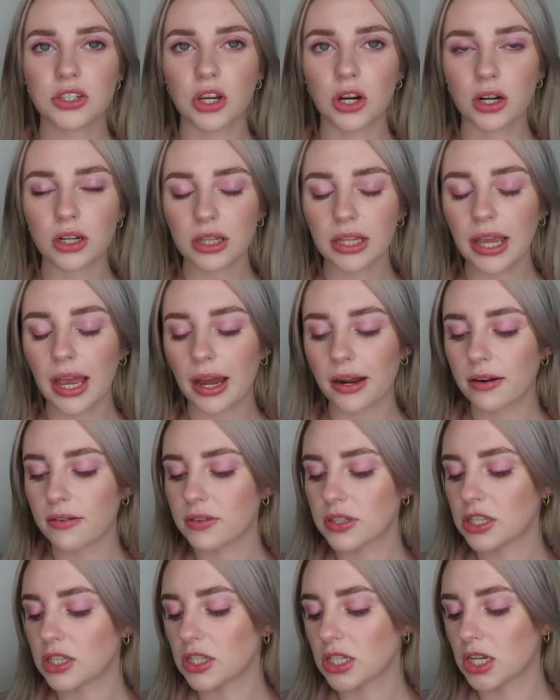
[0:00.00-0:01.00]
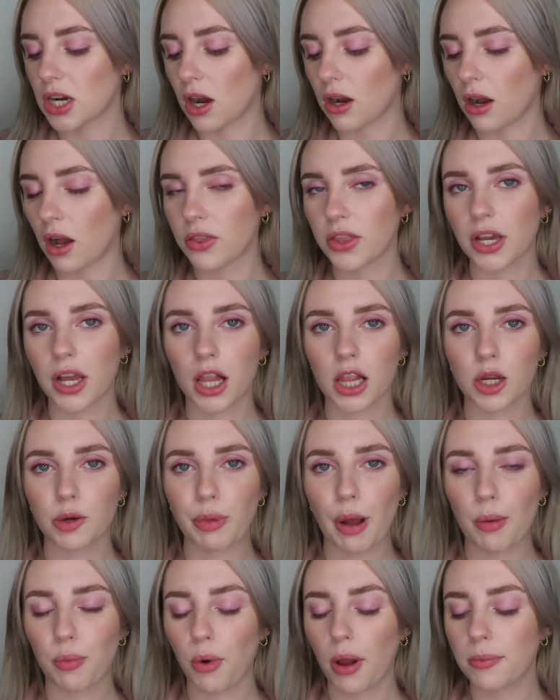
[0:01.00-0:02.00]
currently out of stock on the
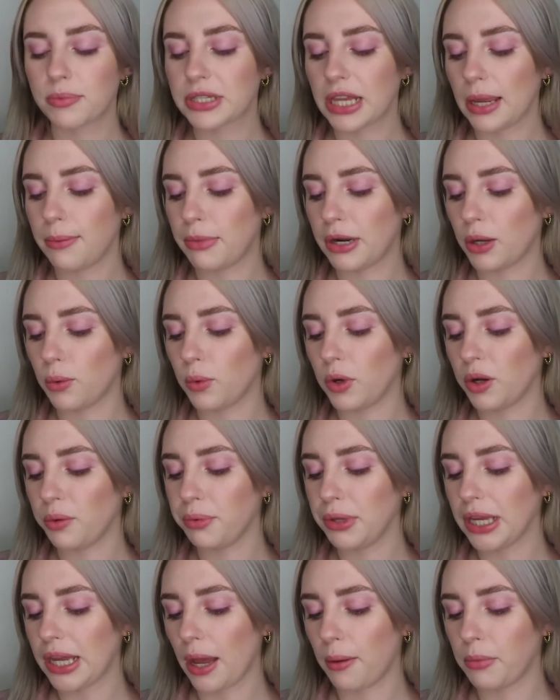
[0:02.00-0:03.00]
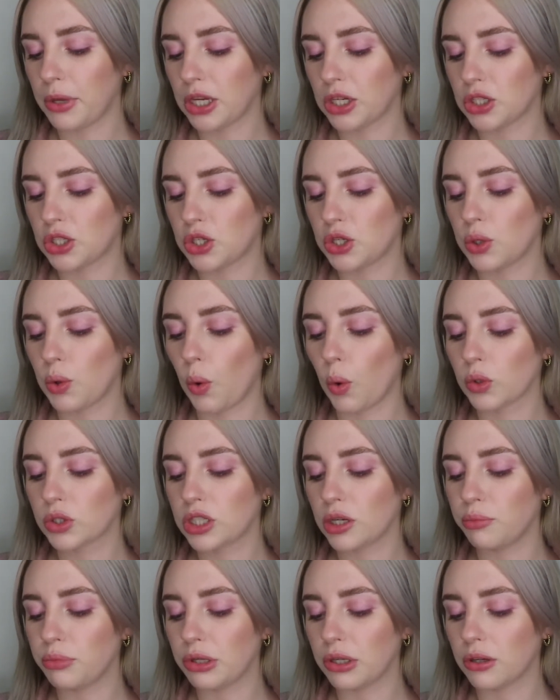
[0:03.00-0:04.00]
ColourPop website, but it will be coming to
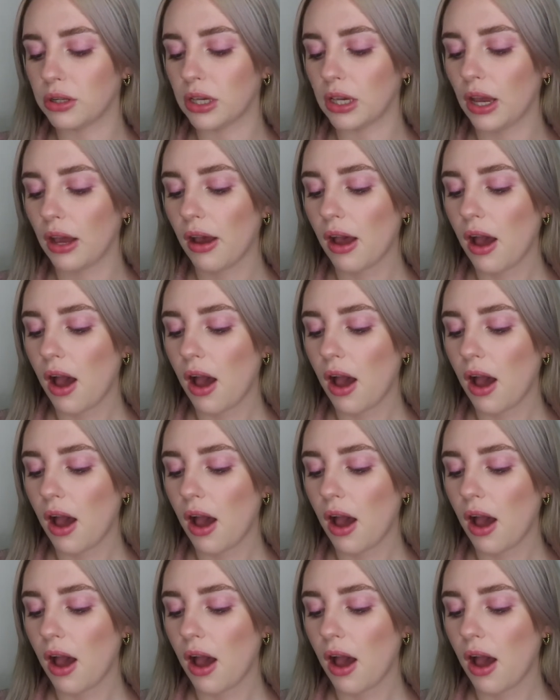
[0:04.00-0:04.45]
Ulta Beauty